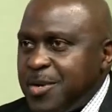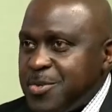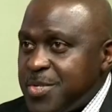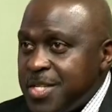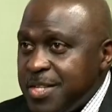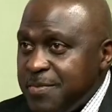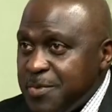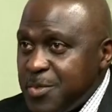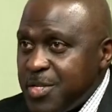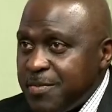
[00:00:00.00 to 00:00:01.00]
how you see the
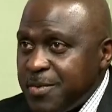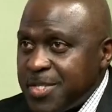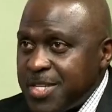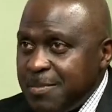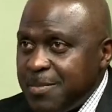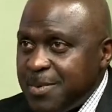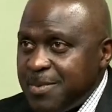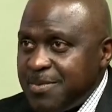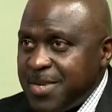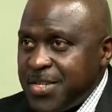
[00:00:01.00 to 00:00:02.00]
future, for
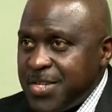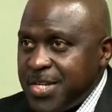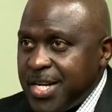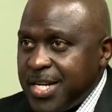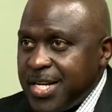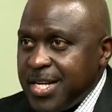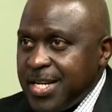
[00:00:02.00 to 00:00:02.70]
example, of Nigeria.